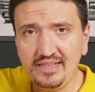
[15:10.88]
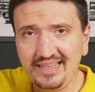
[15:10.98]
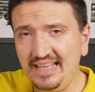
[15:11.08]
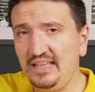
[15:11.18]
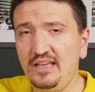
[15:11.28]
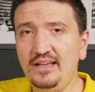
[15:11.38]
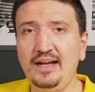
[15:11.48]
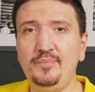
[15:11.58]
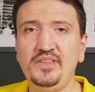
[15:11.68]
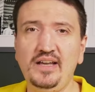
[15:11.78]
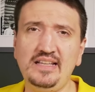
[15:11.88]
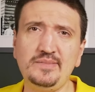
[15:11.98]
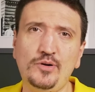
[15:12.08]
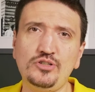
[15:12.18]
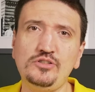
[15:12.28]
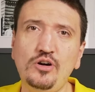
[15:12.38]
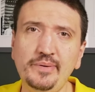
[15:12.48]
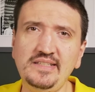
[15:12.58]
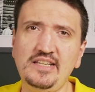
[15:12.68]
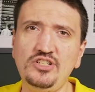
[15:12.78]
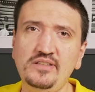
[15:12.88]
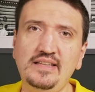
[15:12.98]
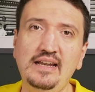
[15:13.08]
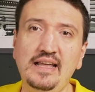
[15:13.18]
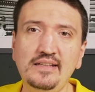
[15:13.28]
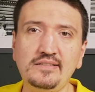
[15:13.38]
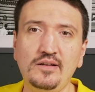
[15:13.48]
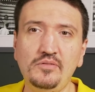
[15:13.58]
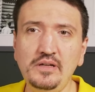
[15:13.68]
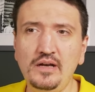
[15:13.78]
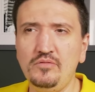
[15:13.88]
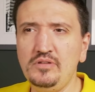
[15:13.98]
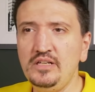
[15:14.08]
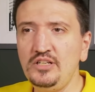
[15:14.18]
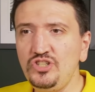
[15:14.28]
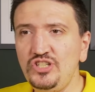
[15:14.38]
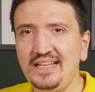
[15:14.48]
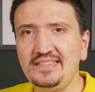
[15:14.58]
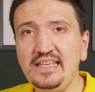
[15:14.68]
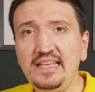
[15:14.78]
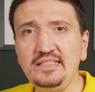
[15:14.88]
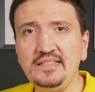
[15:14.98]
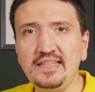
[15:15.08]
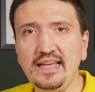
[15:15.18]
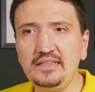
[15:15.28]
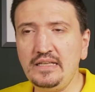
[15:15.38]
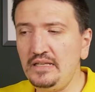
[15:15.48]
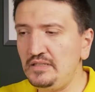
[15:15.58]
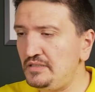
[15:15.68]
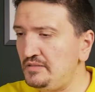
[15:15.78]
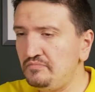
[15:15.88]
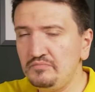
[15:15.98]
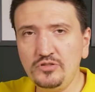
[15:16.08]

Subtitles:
cranking up the exposure compensation dial and so. No, just easy settings.